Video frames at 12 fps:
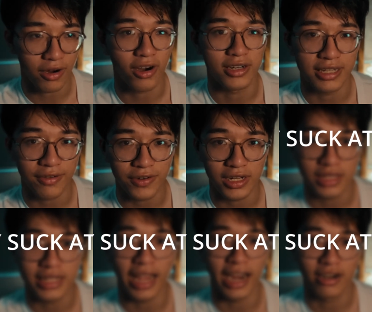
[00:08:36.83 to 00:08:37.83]
are
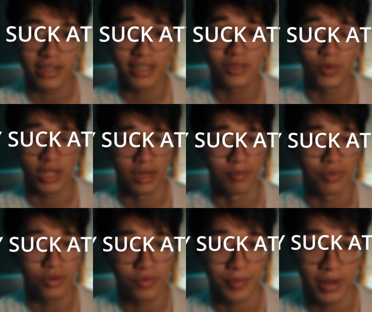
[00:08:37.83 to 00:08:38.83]
definitely areas we can
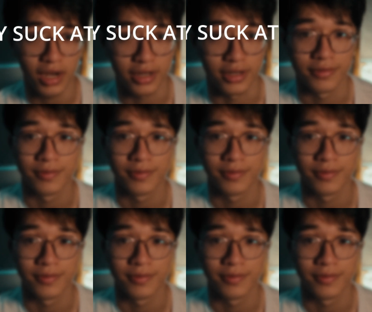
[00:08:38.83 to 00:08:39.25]
improve upon.